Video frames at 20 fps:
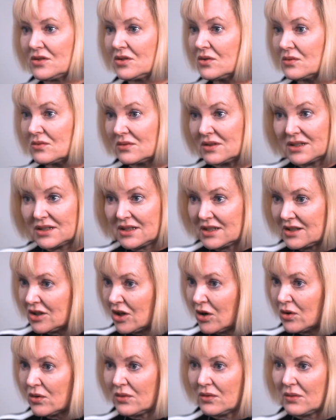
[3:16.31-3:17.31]

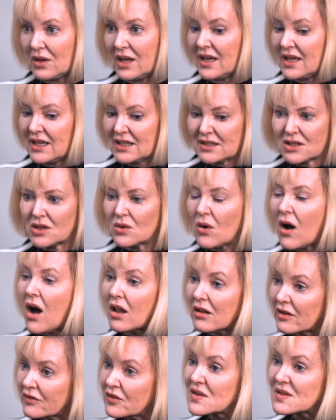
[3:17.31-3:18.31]
to
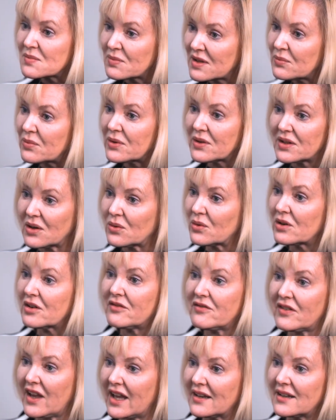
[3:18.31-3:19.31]
all of those people that were
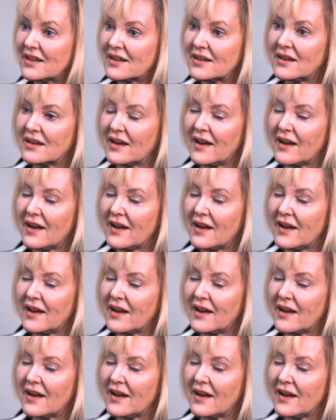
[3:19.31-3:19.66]
offended.